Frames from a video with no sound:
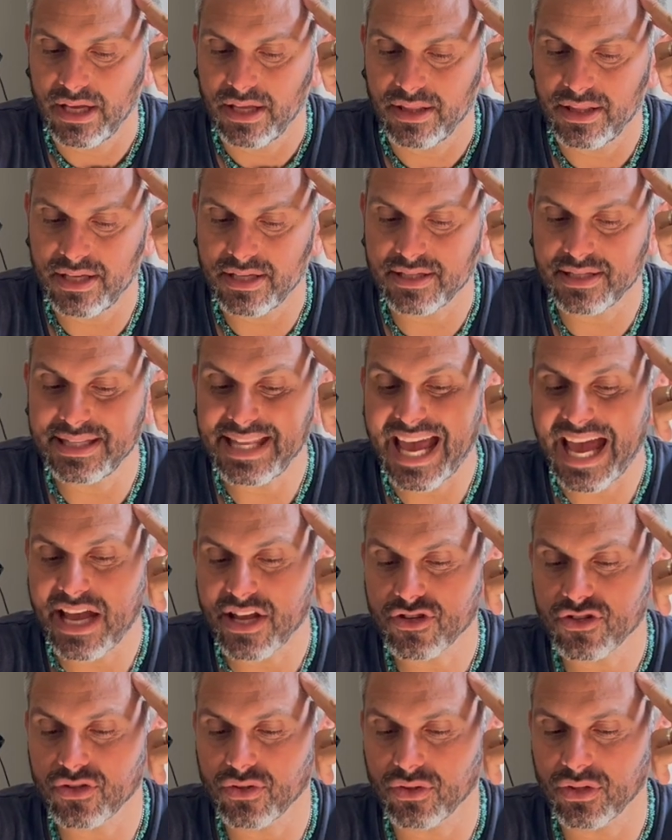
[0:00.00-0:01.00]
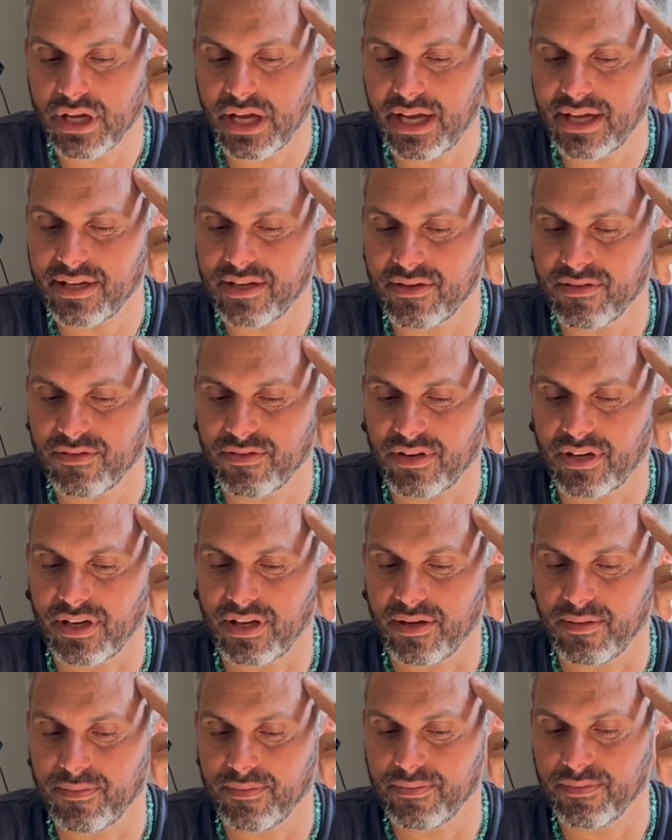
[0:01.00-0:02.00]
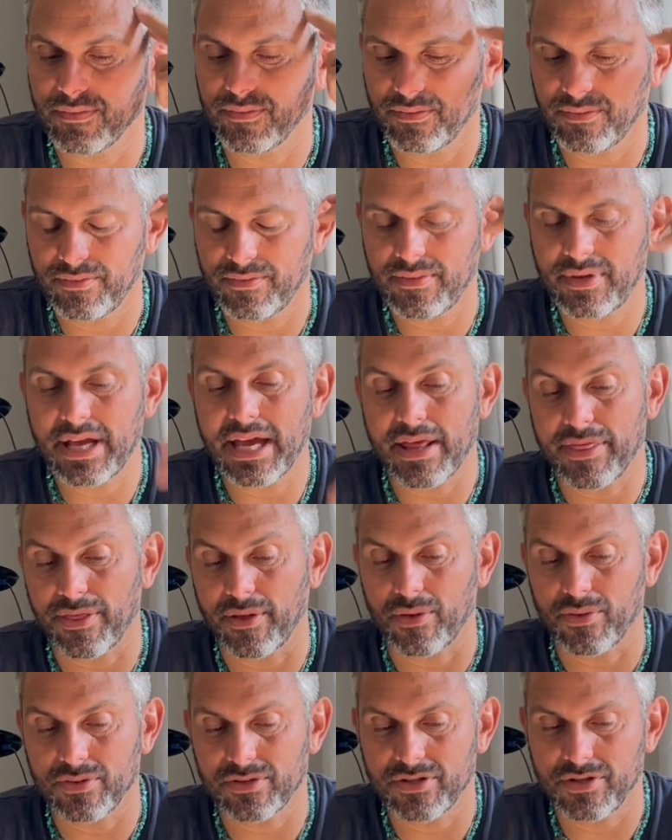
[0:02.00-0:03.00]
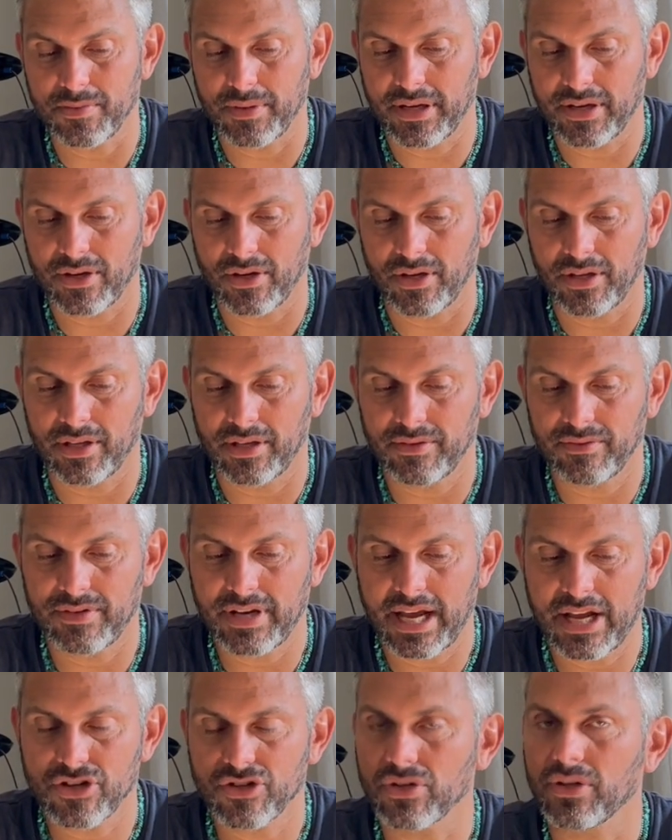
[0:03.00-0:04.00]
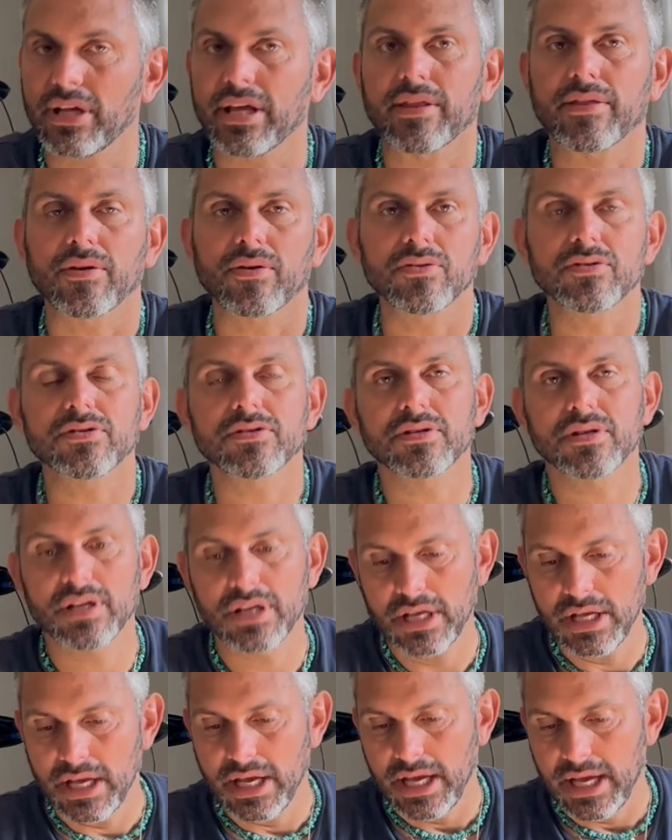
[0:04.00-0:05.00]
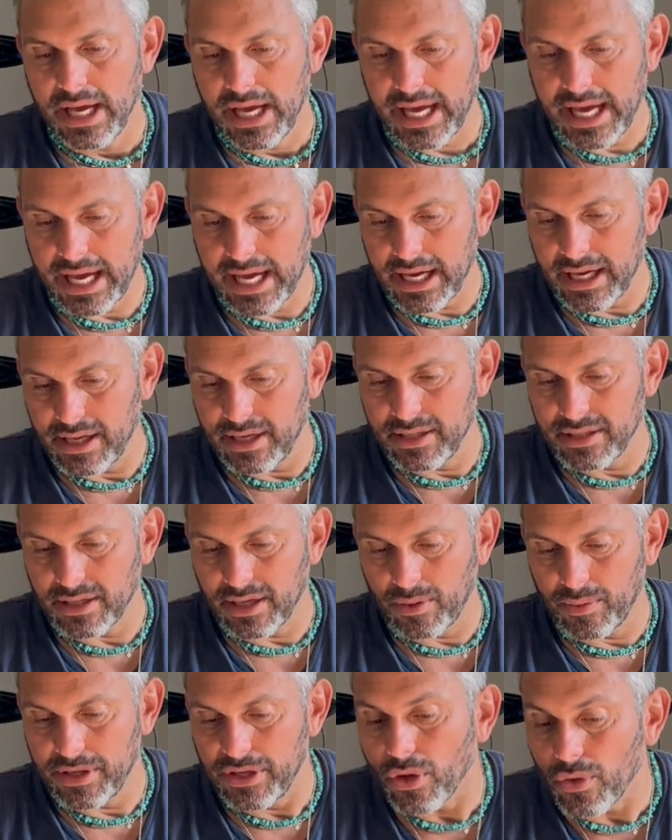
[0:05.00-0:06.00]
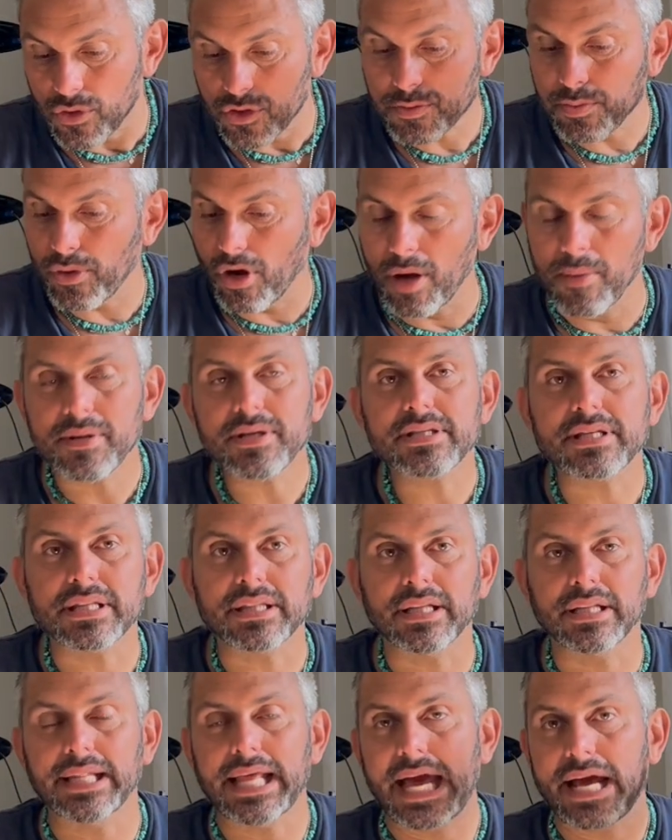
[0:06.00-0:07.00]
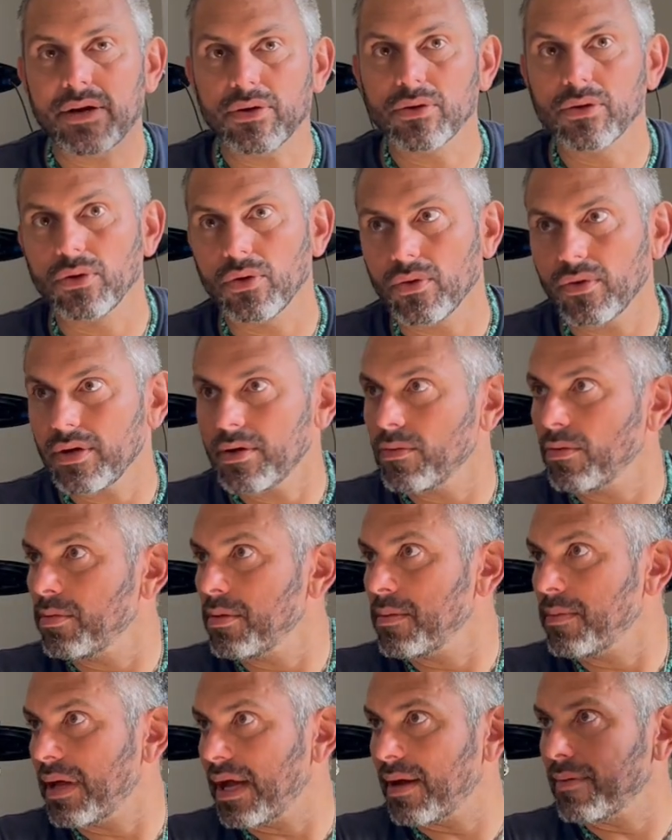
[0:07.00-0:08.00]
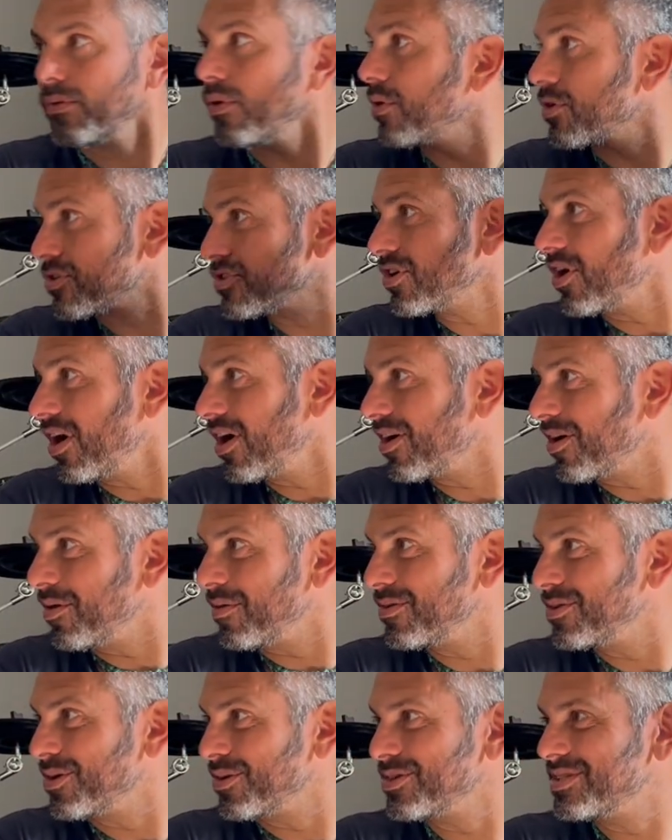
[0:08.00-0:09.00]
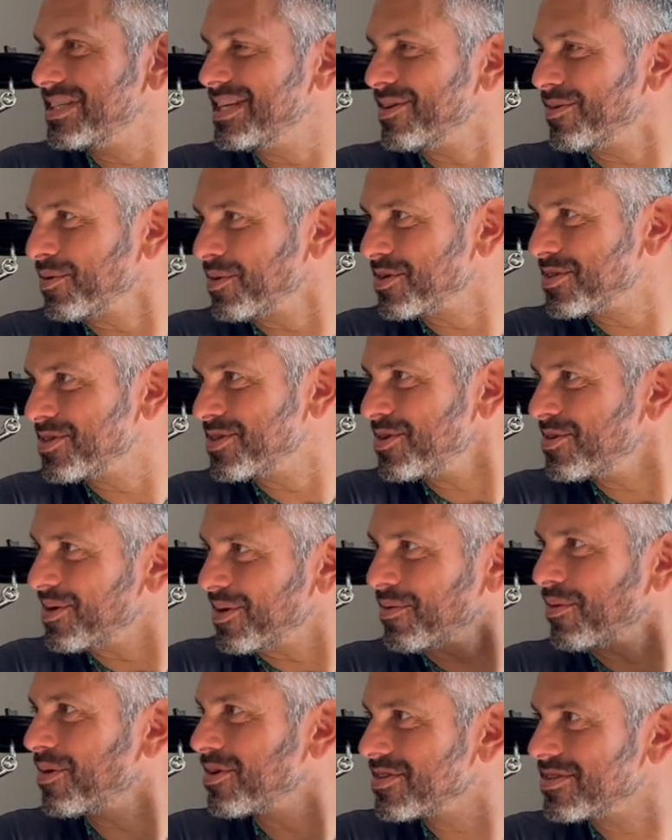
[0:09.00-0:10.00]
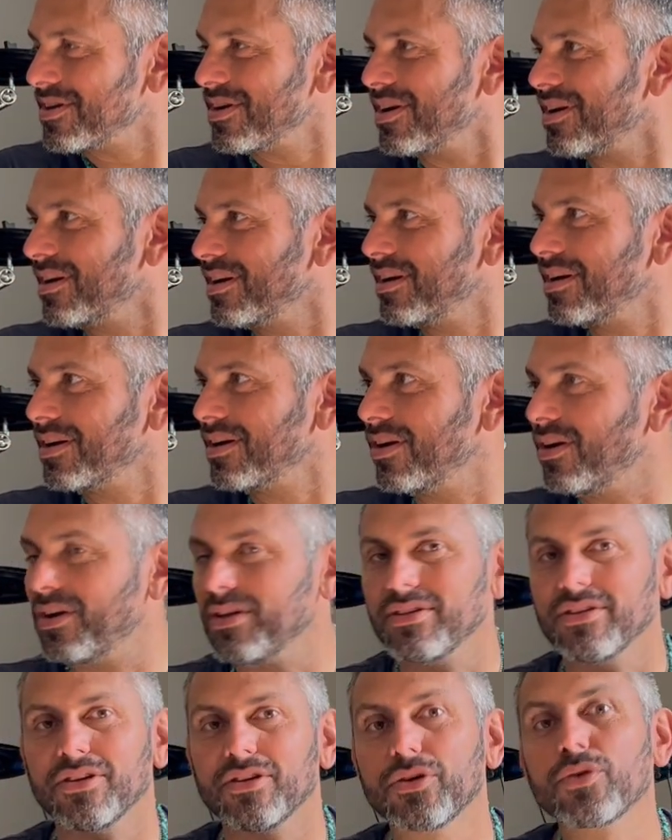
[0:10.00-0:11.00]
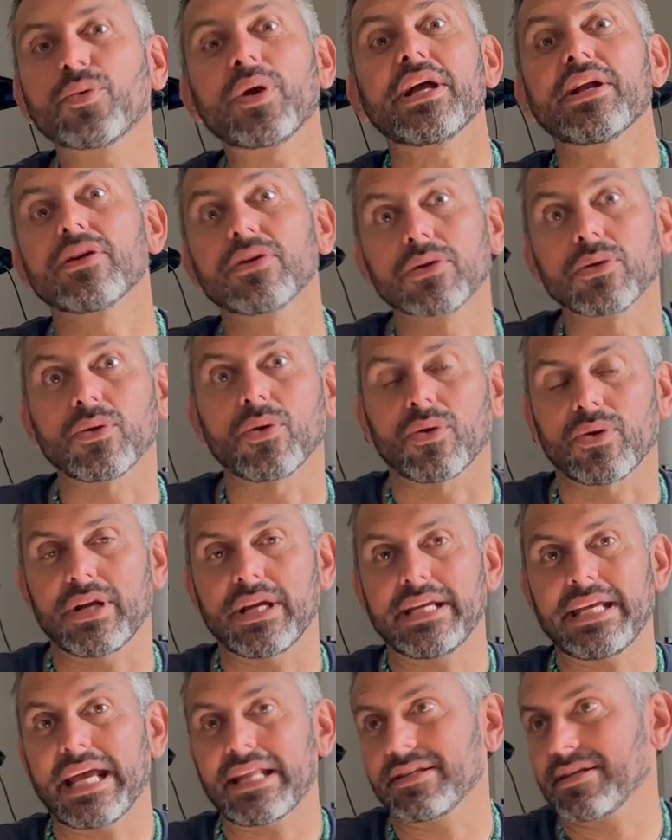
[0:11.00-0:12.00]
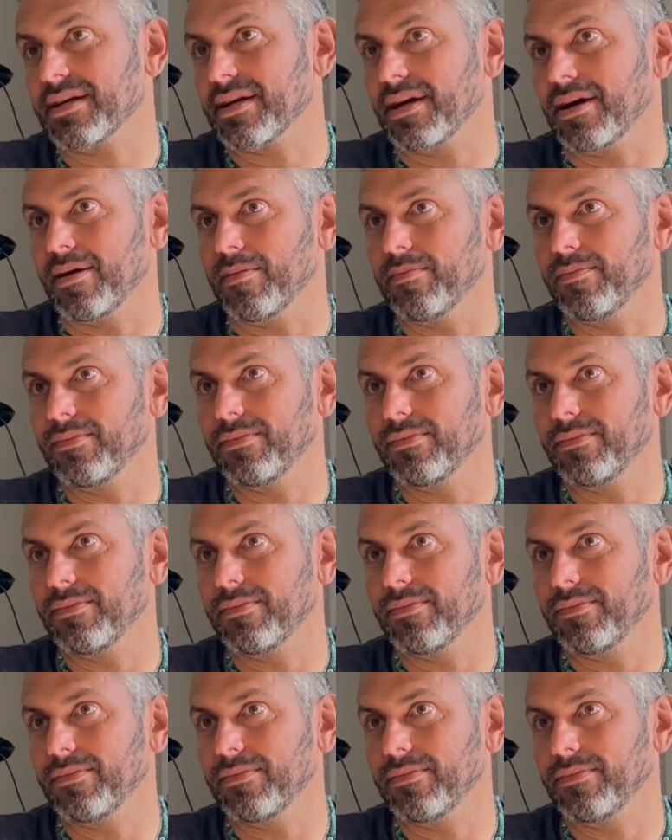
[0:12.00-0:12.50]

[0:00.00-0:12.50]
this national kind of ethos, you might call it, national ethos. And we know there's promise that the latter glory will be. I wrote a song, you'll see it real soon. I wrote a song called Greater Glory Yet to Come.